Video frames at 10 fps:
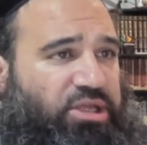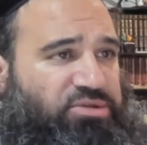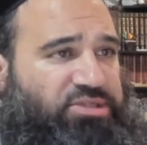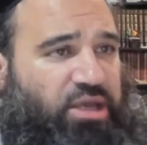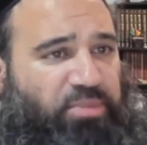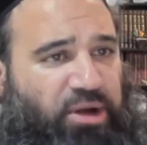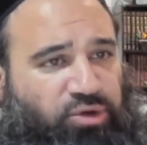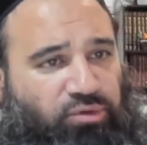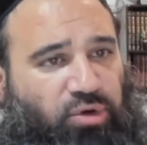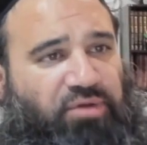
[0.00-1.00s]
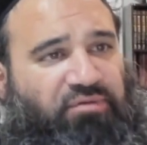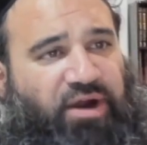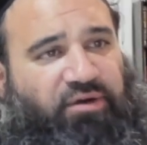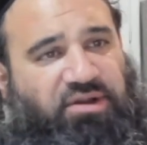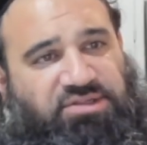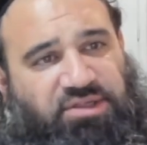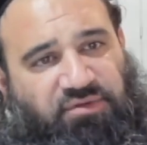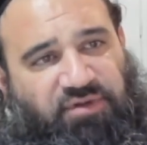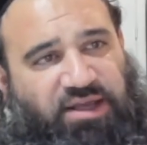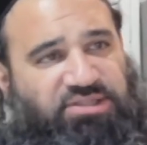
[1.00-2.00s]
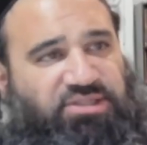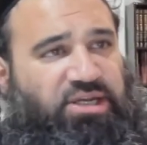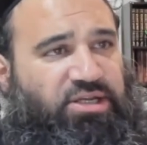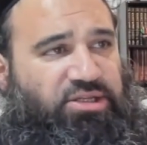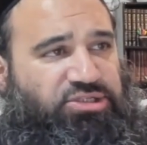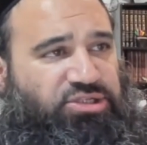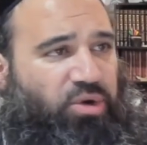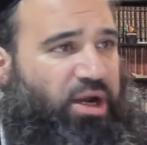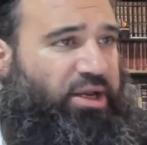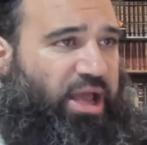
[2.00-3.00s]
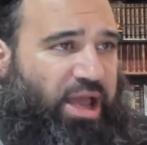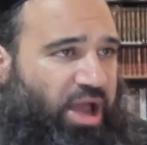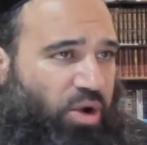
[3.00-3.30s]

that you see about coronavirus and the vaccine and so on.